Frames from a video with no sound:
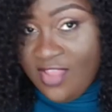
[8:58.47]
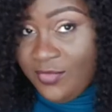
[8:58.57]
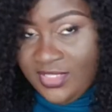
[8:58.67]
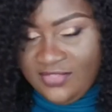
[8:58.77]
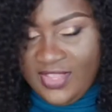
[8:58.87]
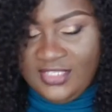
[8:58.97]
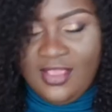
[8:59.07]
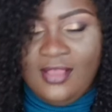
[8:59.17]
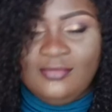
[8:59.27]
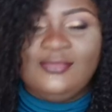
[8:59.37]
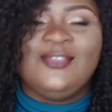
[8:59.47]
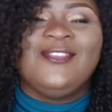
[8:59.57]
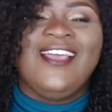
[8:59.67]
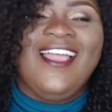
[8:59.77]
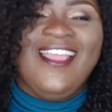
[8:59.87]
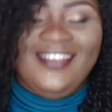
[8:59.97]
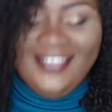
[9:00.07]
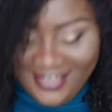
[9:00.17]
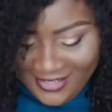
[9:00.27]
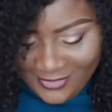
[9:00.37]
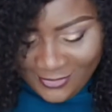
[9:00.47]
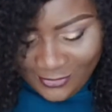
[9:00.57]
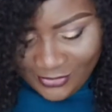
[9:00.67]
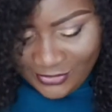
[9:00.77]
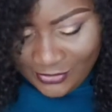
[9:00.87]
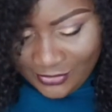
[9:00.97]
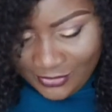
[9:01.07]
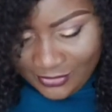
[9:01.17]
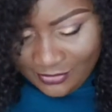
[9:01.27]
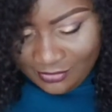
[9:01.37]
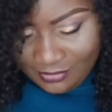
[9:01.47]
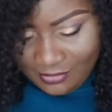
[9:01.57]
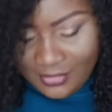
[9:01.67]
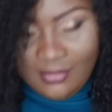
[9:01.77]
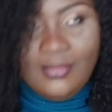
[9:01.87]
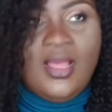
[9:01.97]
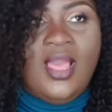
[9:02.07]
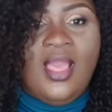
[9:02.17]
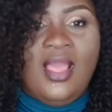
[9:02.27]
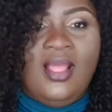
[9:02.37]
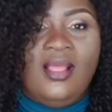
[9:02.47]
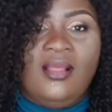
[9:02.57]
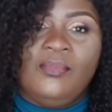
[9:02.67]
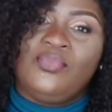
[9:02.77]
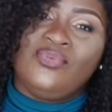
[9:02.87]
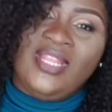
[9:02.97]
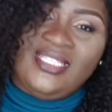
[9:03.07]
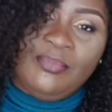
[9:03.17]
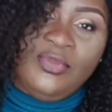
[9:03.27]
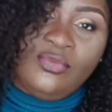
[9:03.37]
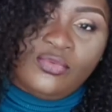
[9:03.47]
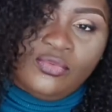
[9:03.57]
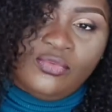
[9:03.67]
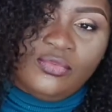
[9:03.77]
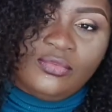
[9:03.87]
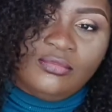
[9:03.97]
Everybody's fine, sure. Then also, Prudence Apinoko.